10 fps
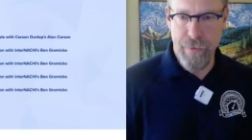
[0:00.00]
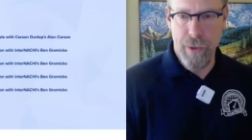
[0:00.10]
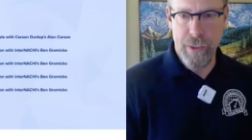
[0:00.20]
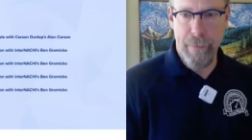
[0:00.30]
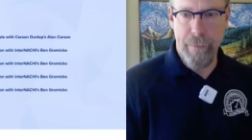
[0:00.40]

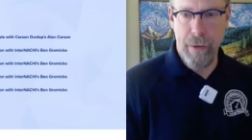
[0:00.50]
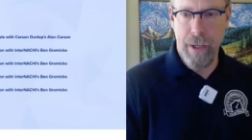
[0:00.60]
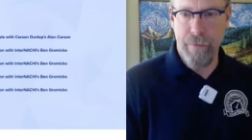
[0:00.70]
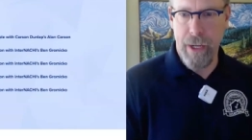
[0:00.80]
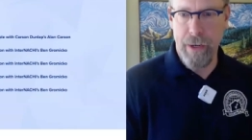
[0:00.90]
type in
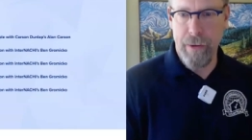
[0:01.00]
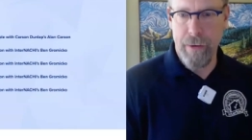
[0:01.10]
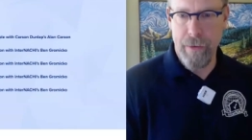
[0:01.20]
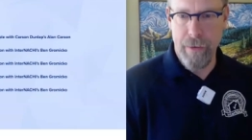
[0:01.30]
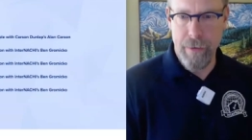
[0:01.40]
infrared.
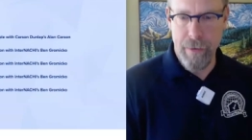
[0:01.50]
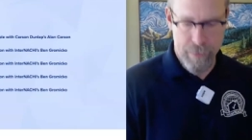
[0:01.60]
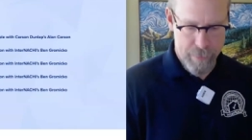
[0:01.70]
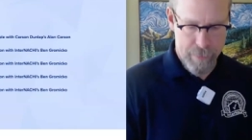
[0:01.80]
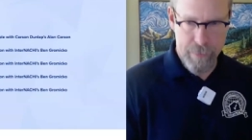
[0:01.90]

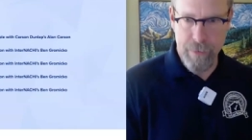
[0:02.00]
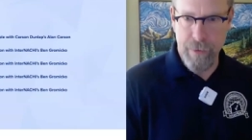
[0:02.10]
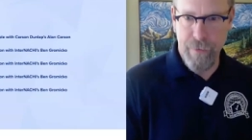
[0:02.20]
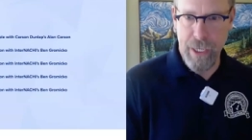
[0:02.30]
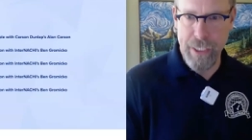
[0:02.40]

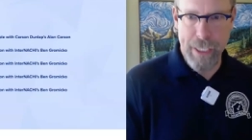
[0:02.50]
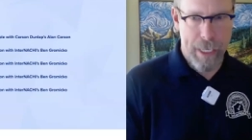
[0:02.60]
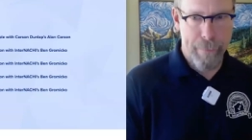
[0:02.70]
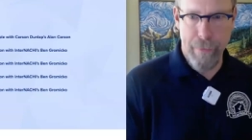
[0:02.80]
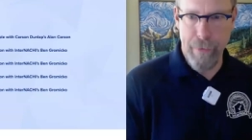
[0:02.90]
If I can type